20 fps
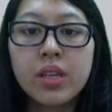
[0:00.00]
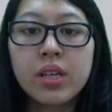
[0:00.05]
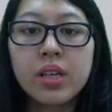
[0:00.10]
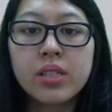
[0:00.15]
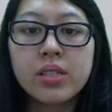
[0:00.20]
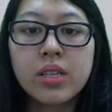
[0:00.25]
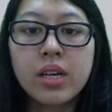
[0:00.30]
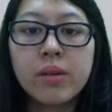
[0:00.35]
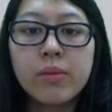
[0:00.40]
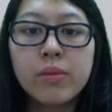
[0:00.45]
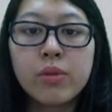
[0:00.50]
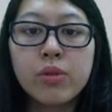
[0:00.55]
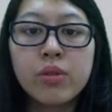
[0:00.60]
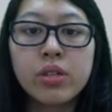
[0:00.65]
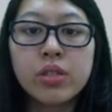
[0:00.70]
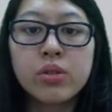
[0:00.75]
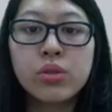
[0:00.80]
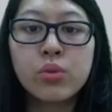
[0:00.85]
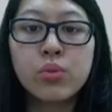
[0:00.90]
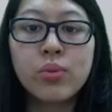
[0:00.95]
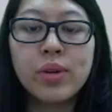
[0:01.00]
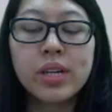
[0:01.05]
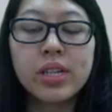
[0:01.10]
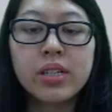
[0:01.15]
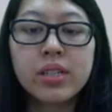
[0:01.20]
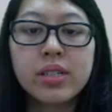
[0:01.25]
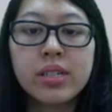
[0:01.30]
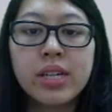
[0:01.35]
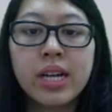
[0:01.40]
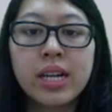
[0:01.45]
is I'm going to
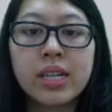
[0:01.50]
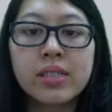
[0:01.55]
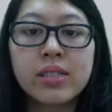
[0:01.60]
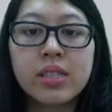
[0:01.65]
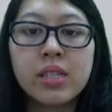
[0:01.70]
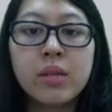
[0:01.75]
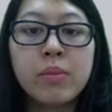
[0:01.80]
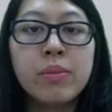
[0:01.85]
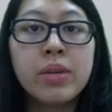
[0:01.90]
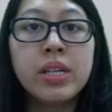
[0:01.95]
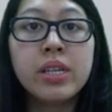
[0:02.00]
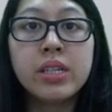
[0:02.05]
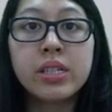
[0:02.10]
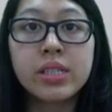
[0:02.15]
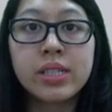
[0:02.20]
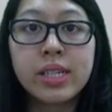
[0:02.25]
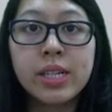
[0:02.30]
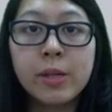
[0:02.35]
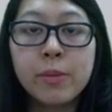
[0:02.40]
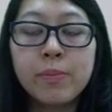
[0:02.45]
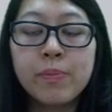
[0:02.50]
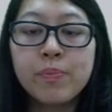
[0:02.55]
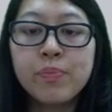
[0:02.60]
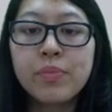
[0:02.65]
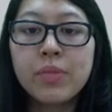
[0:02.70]
recognize immediately